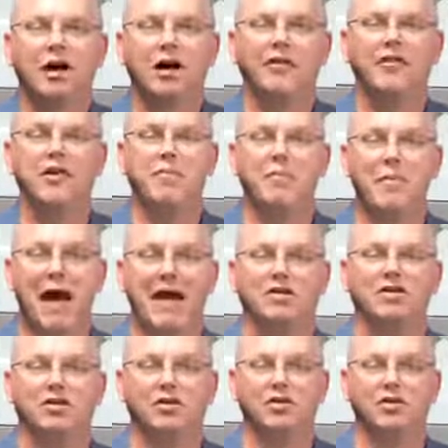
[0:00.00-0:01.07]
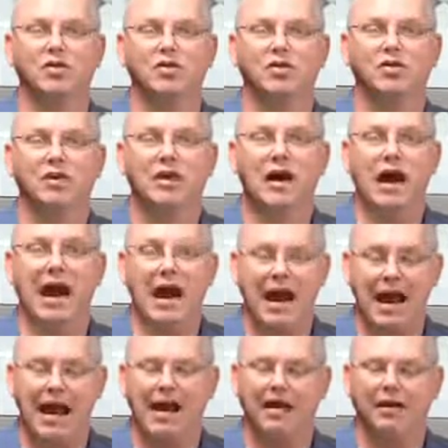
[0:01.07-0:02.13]
of the master's
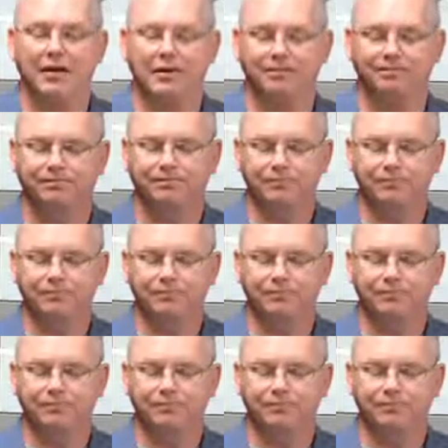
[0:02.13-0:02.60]
hand.